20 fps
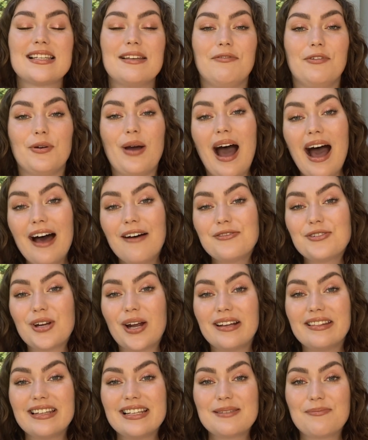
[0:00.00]
If you have
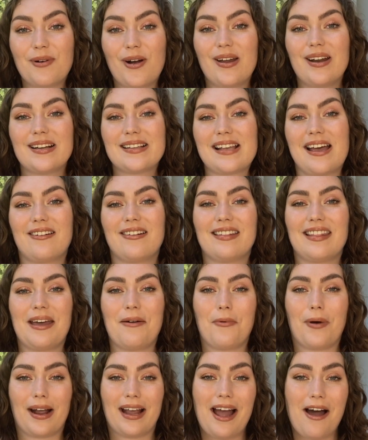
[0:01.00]
tried these products, how did they
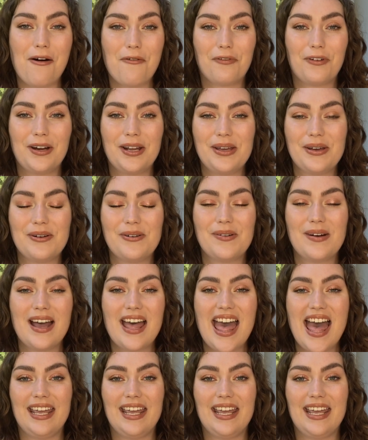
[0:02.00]
work out for you?